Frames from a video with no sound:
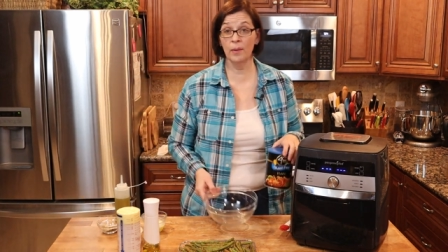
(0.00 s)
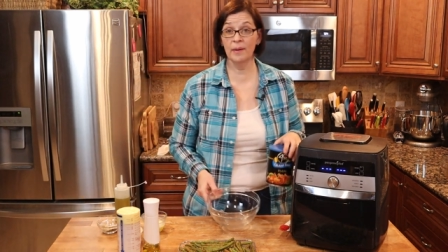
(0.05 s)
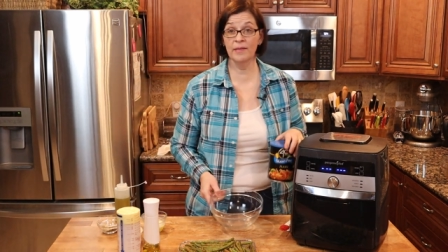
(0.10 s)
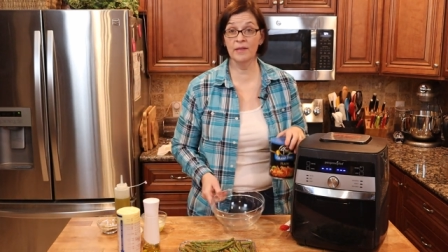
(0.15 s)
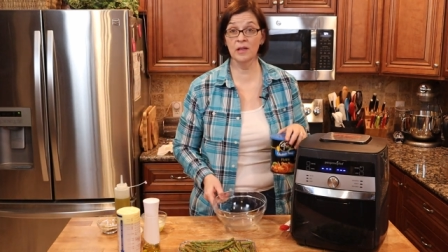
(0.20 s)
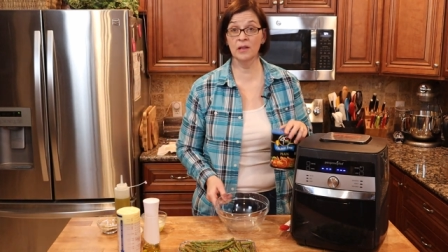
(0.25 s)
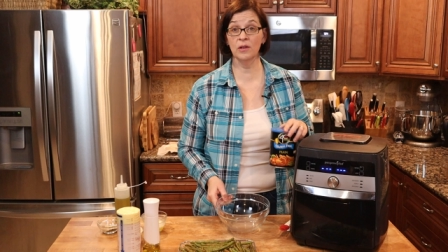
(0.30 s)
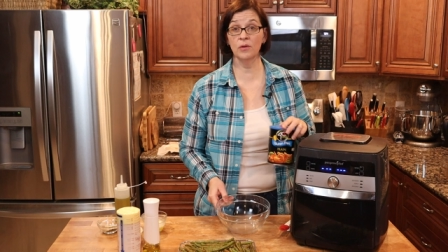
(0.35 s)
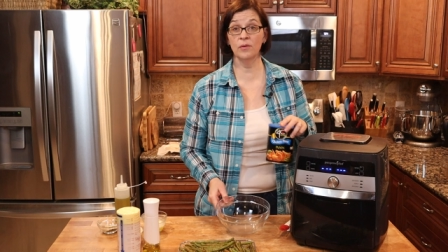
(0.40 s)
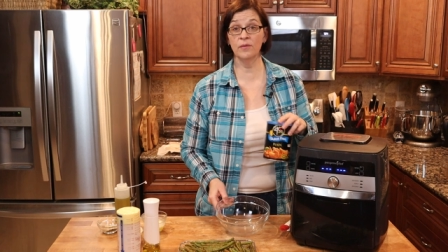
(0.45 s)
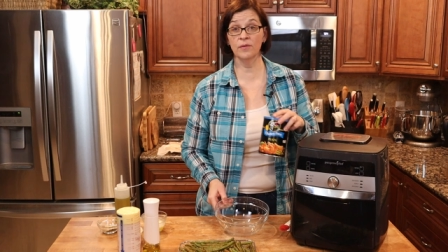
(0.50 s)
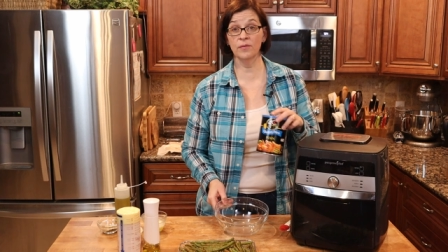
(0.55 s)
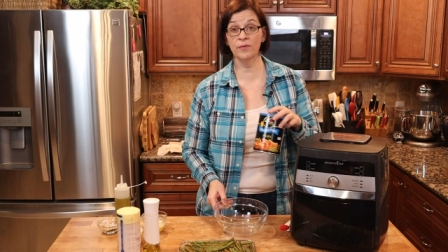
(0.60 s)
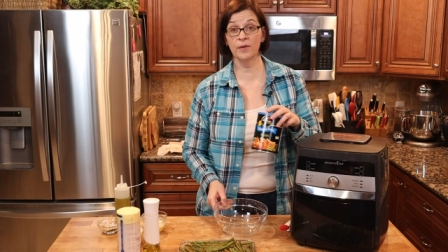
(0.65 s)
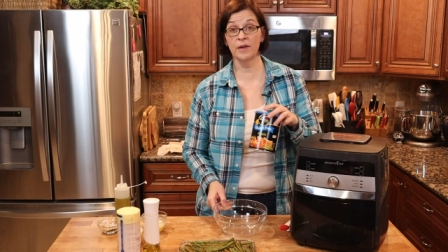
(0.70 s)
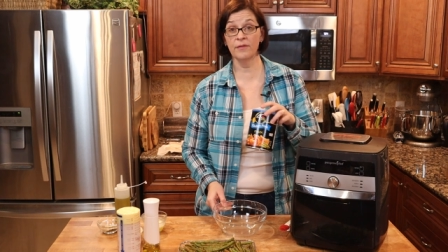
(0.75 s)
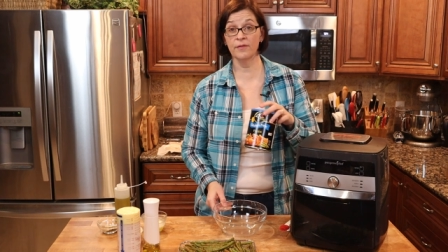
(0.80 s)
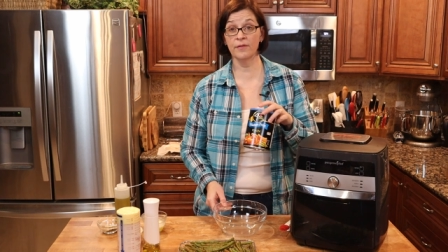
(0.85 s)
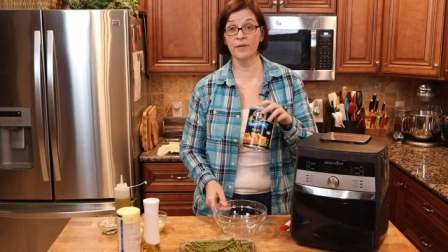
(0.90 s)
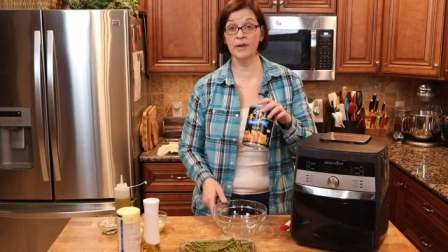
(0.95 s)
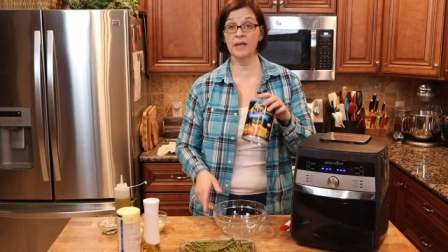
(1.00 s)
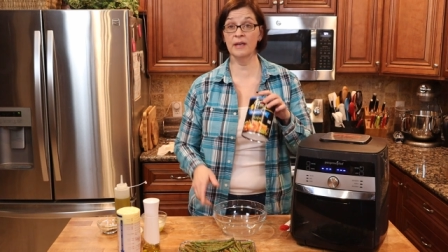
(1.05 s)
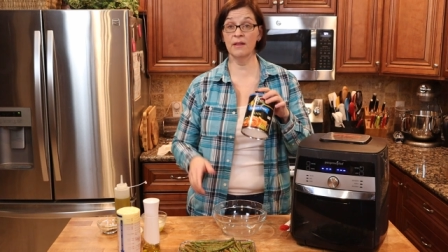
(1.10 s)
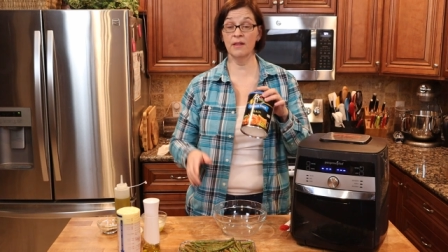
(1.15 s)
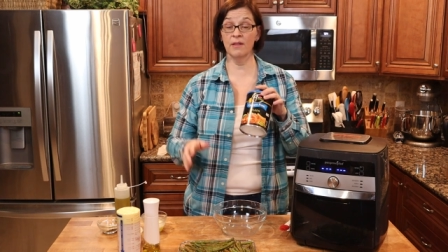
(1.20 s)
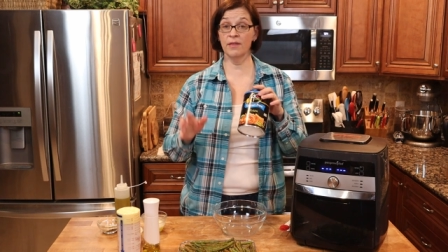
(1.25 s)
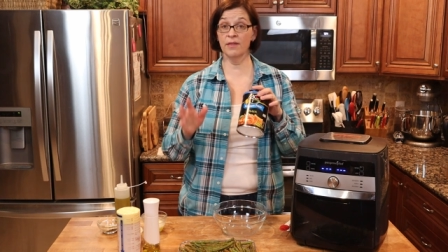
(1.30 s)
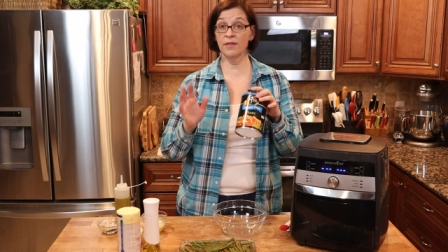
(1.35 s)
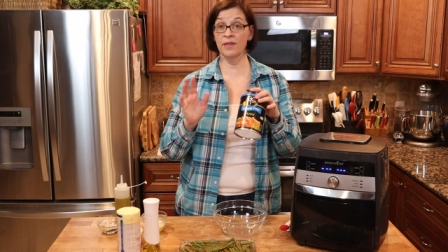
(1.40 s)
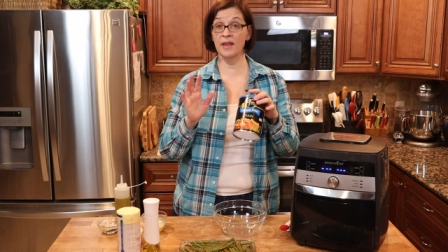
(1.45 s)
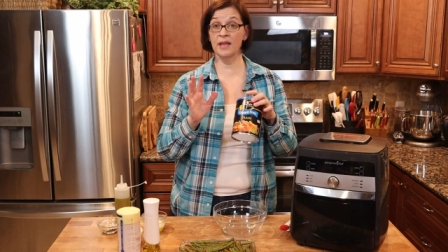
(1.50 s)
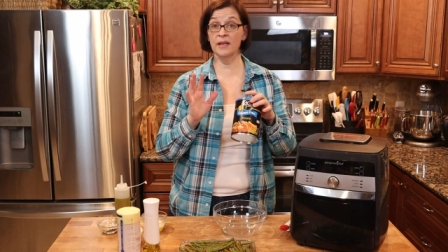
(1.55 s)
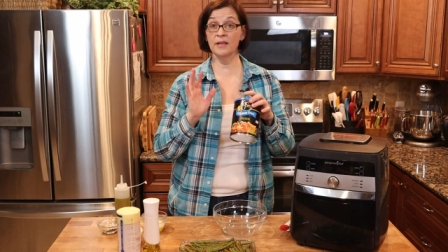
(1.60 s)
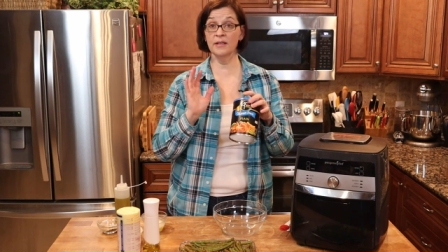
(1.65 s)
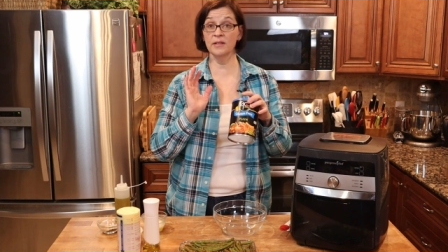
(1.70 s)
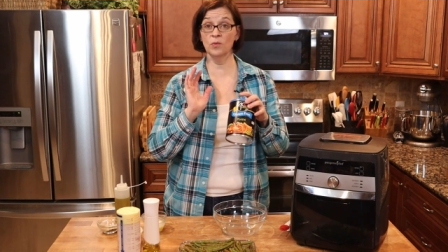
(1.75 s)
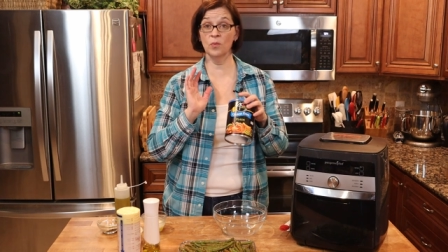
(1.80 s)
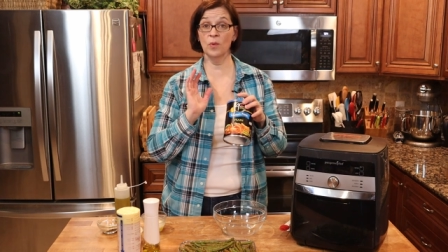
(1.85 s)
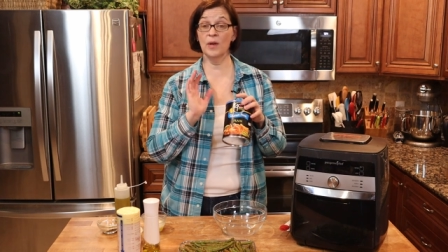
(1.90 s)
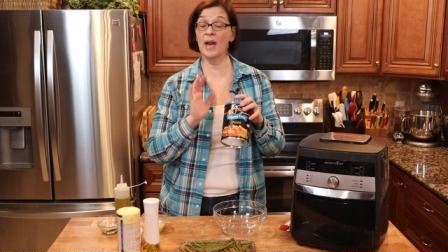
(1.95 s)
in the gluten-free
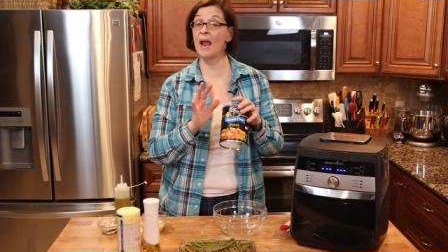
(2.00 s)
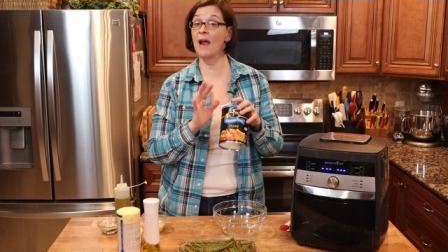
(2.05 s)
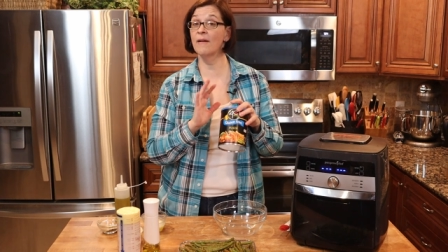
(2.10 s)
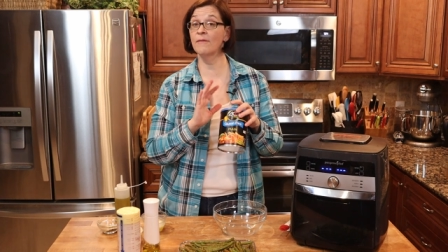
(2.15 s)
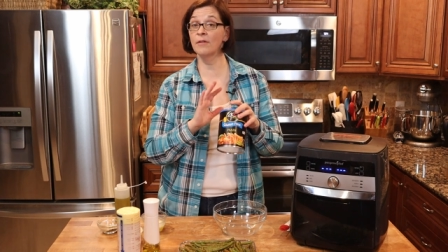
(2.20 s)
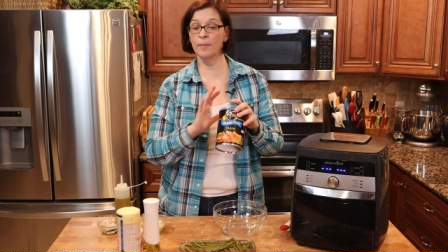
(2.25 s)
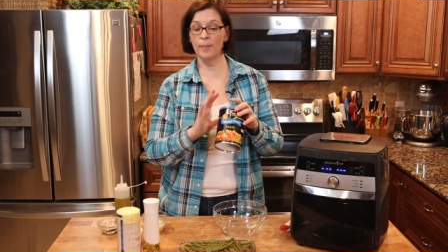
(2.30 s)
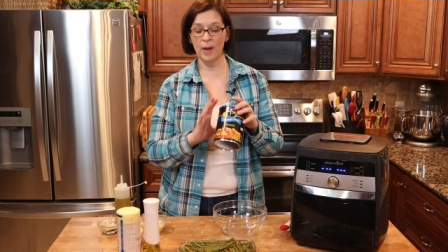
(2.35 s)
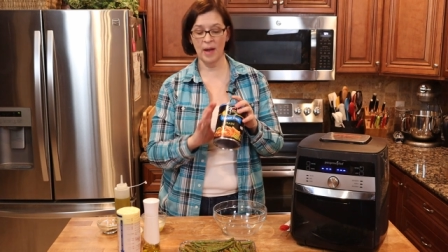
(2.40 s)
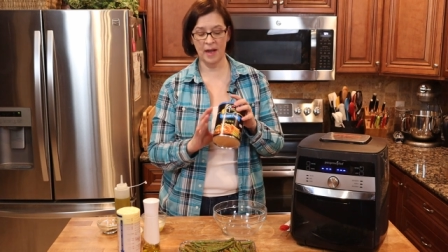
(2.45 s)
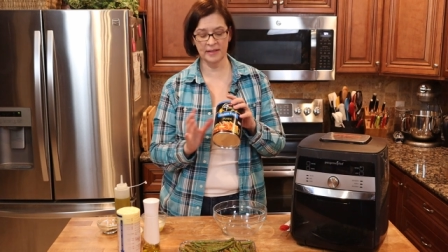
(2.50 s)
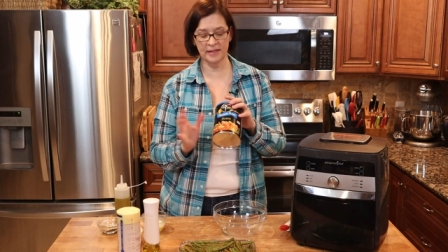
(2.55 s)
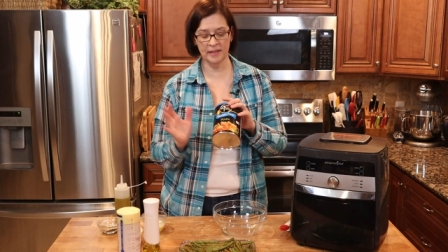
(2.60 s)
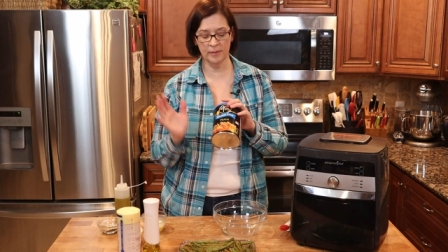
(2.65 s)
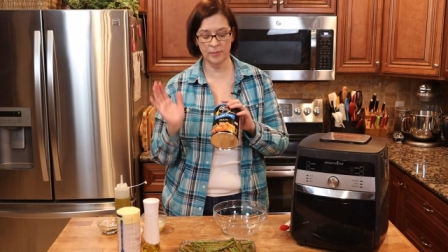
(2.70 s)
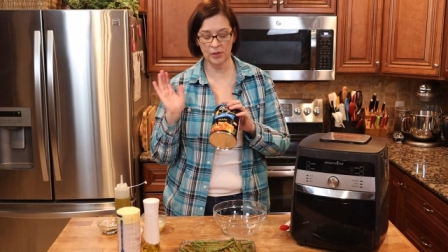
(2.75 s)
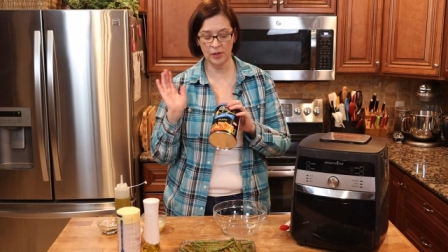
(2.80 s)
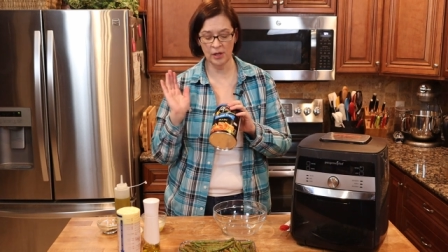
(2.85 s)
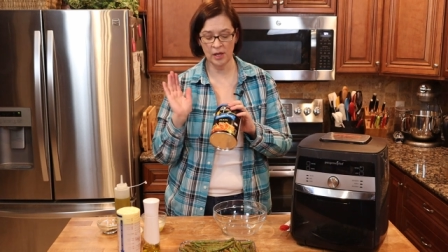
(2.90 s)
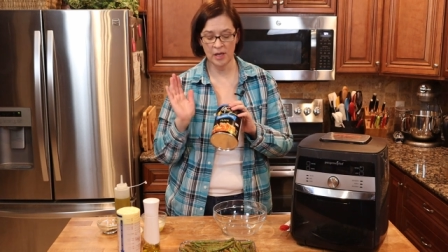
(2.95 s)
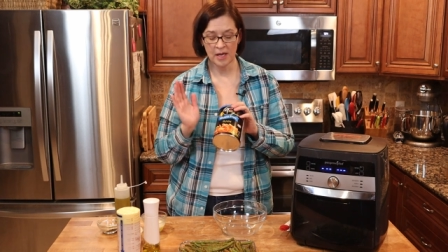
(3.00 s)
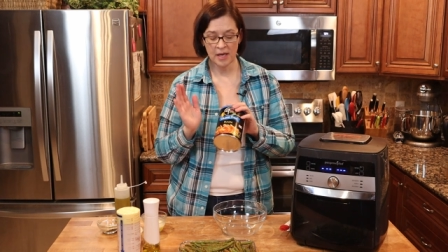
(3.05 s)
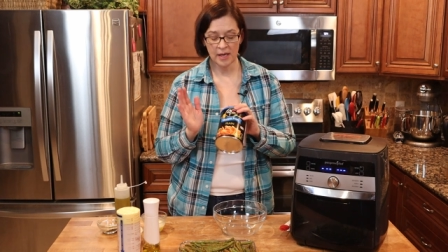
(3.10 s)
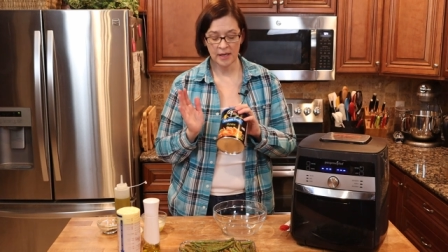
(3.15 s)
things whenever possible.